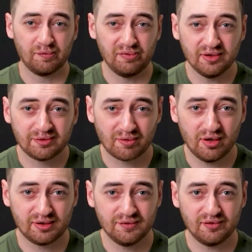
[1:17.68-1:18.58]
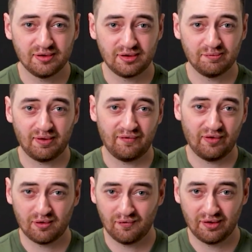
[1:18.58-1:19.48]
biggest productivity tip I
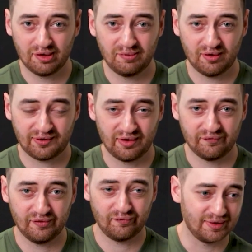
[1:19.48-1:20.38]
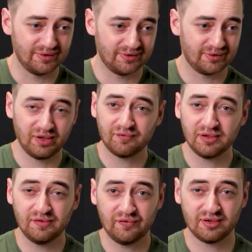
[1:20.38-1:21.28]
found online about Seinfeld is whenever
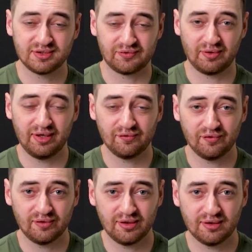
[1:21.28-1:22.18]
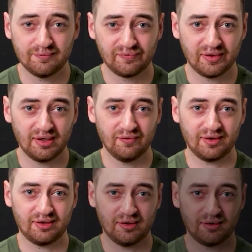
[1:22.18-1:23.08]
he finishes writing for the day, he likes to